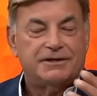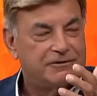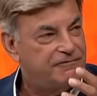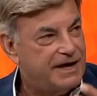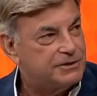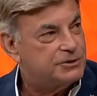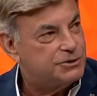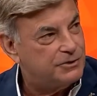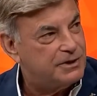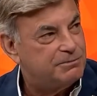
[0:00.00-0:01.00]
the fans are
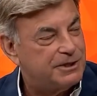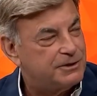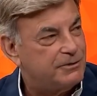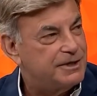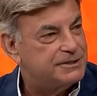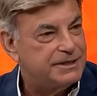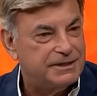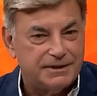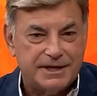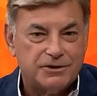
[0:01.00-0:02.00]
showing up like crazy,
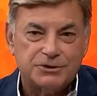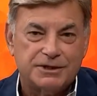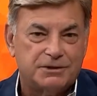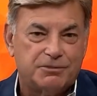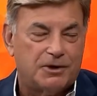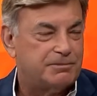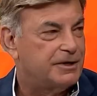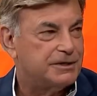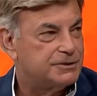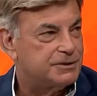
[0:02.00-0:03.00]
and the energy in the
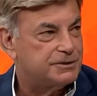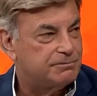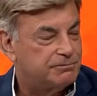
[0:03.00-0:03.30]
ballpark is just